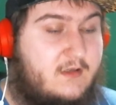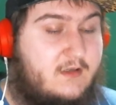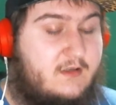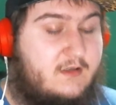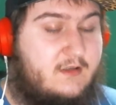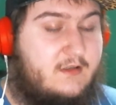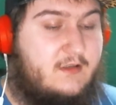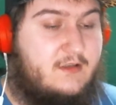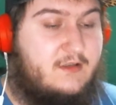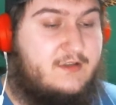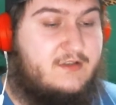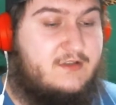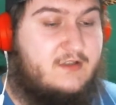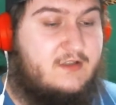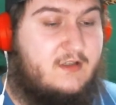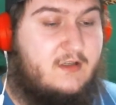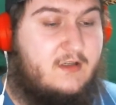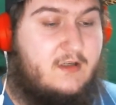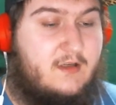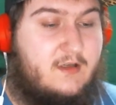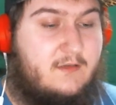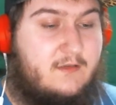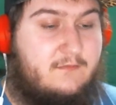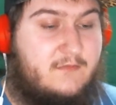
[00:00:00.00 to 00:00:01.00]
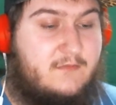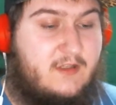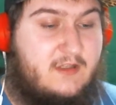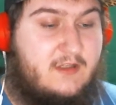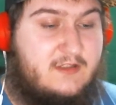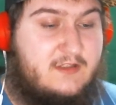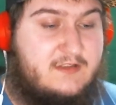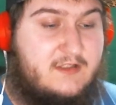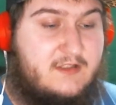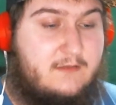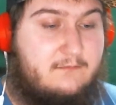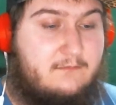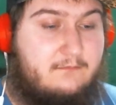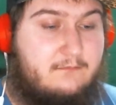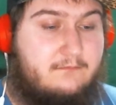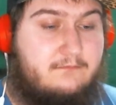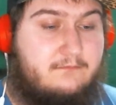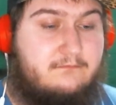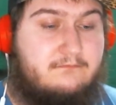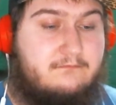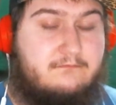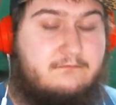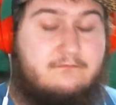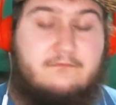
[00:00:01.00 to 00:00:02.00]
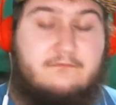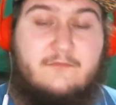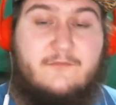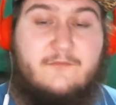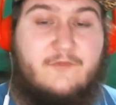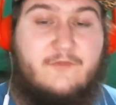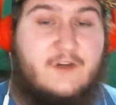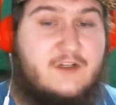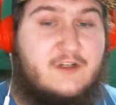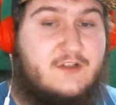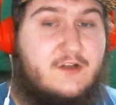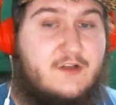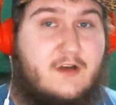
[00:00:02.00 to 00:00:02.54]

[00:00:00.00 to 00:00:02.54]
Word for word: There's uh, like I said, fresh